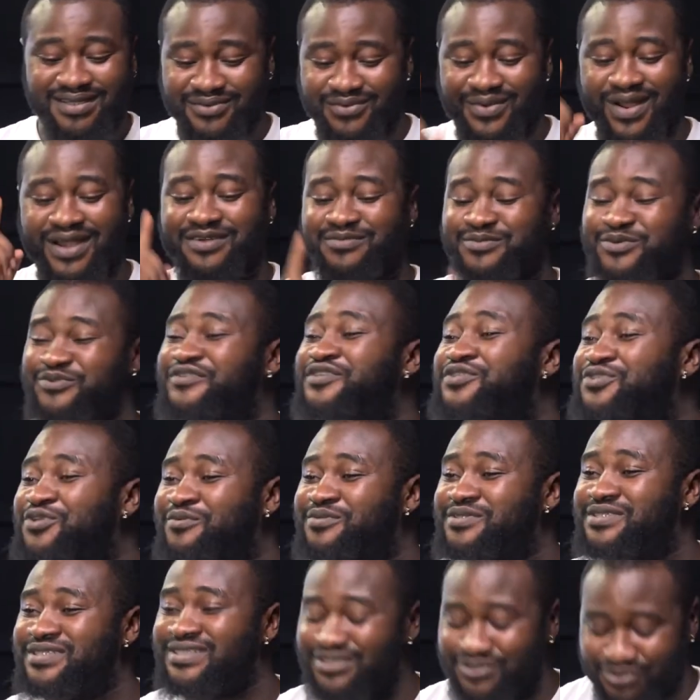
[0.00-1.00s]
we are removing
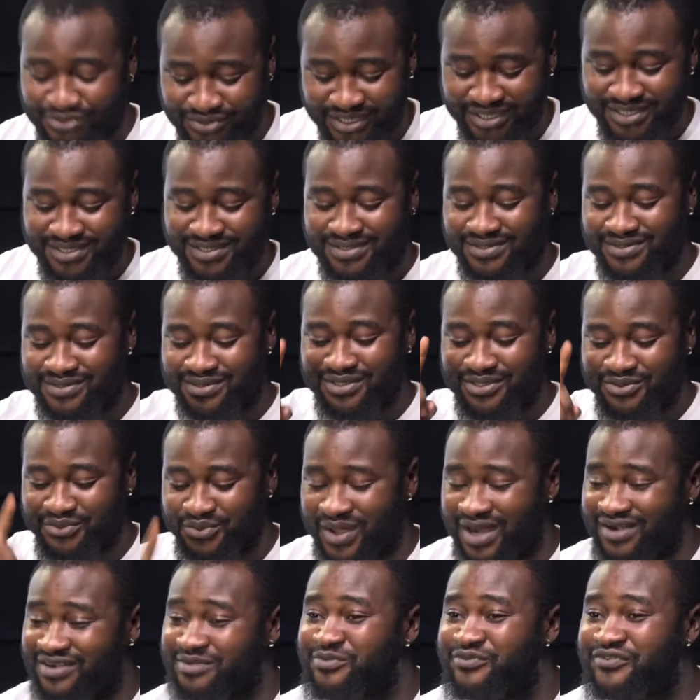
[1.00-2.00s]
subsidy today.
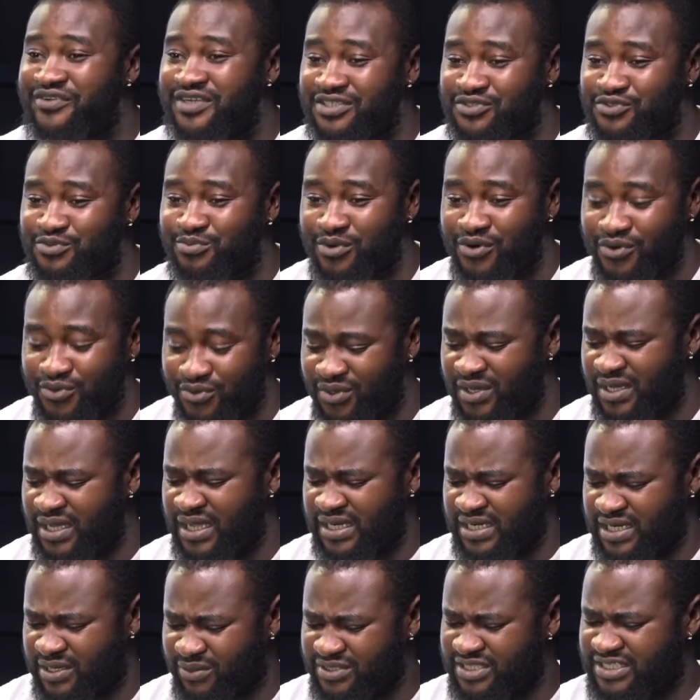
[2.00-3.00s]
We are removing it tomorrow.
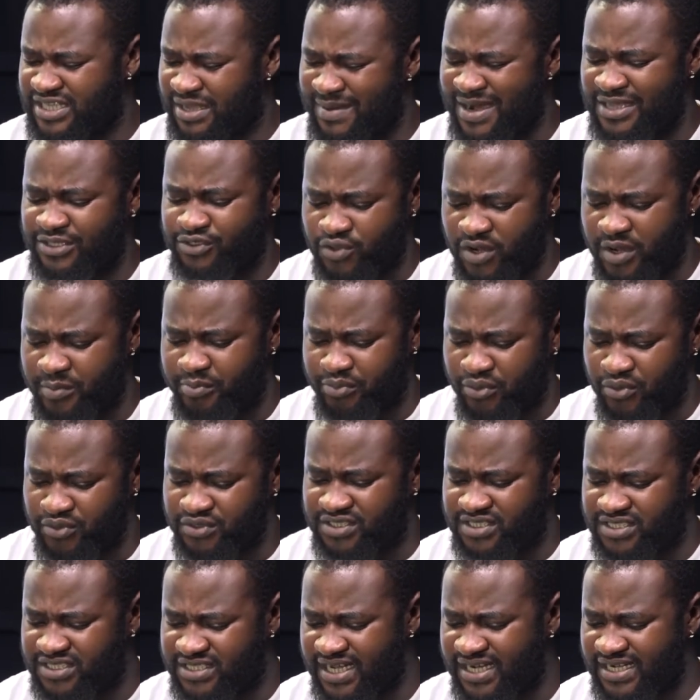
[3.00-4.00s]
There was a time I saw a
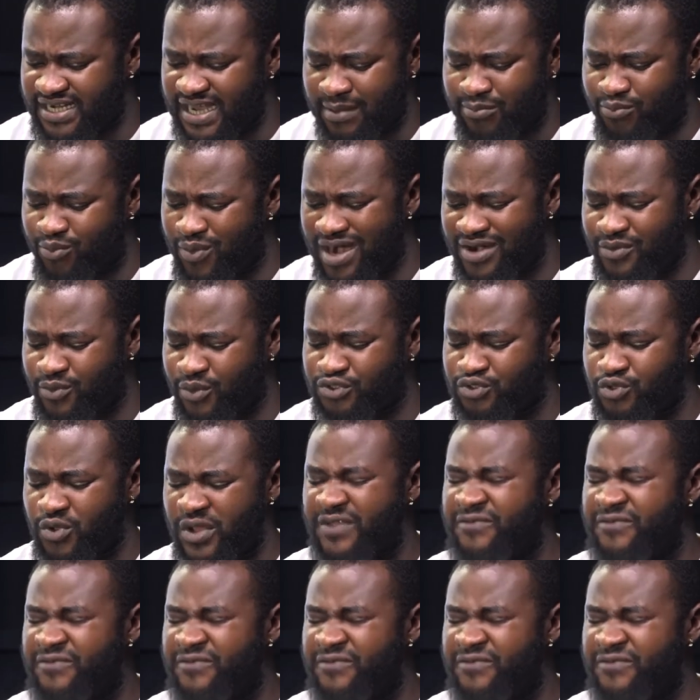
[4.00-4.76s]
post saying that Buhari was not